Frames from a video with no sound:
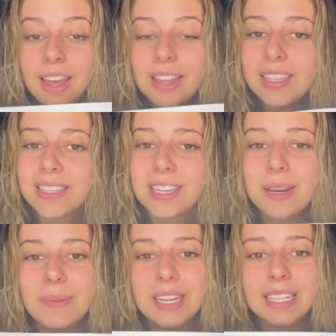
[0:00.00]
This is
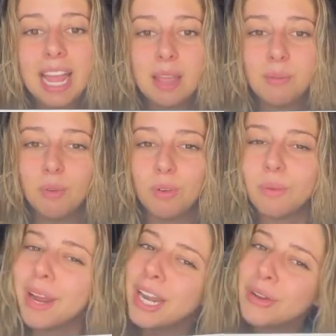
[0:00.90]
gonna be a table.
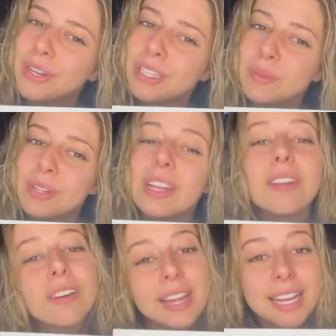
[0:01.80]
Right now it doesn't really
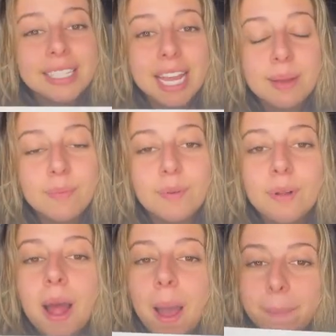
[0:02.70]
look like a table,
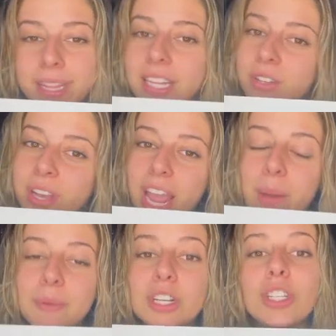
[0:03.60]
but that's okay.
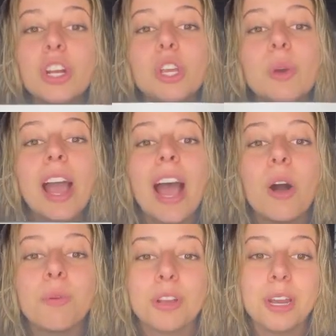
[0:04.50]
I'm gonna show you
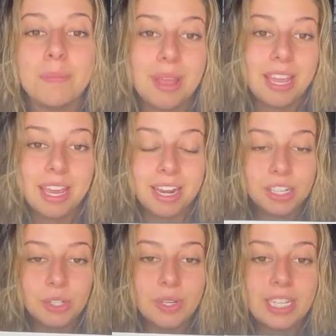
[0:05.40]
how we're gonna make it
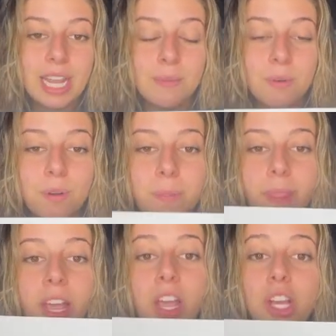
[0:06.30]
into a table.
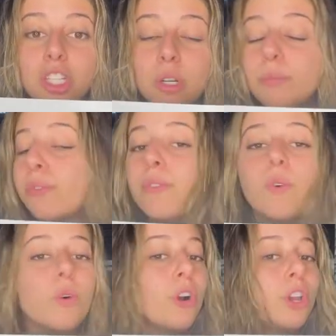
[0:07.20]
So
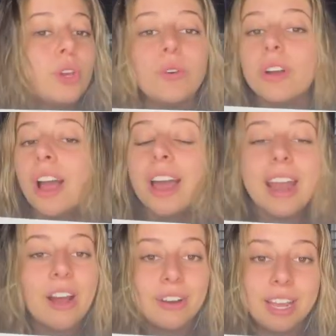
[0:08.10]
before you cut
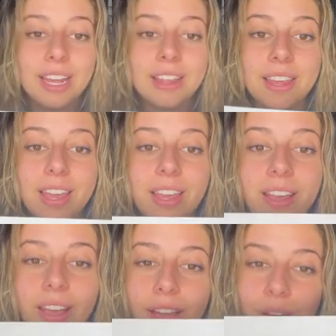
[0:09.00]
out anything,
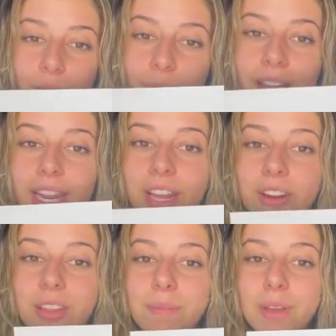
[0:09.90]
Right here
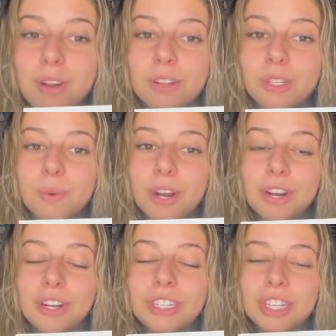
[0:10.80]
in the middle is where
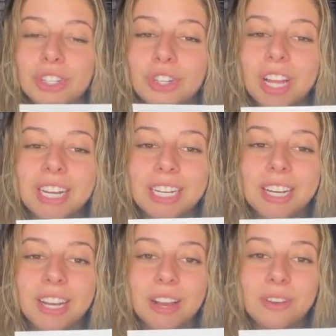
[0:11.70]
your central idea
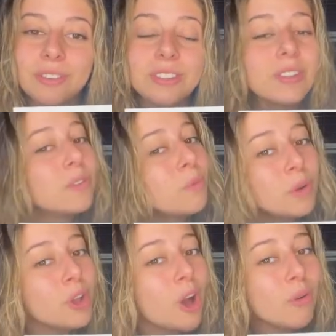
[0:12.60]
goes.
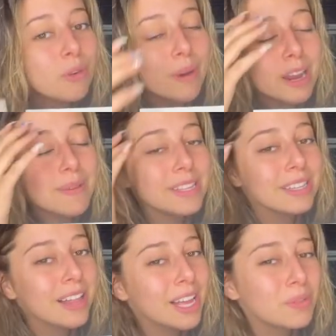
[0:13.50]
Will y'all remind me as a
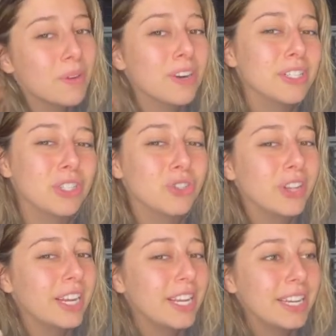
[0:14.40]
class what our central
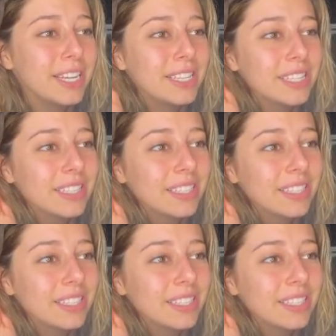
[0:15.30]
idea is?